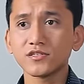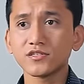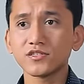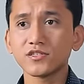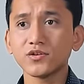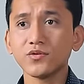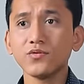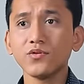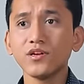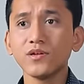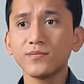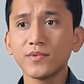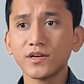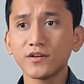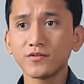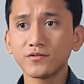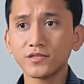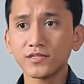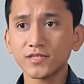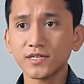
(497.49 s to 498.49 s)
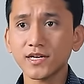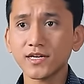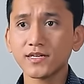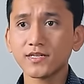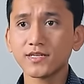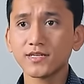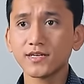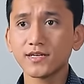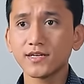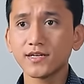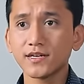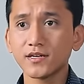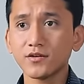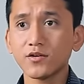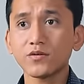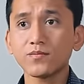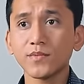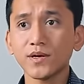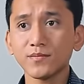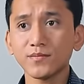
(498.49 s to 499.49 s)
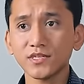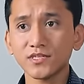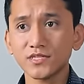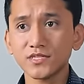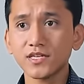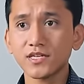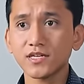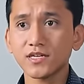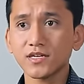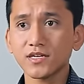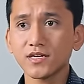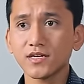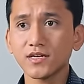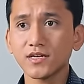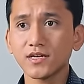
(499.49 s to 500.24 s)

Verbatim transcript: see only my good side, not my mistake.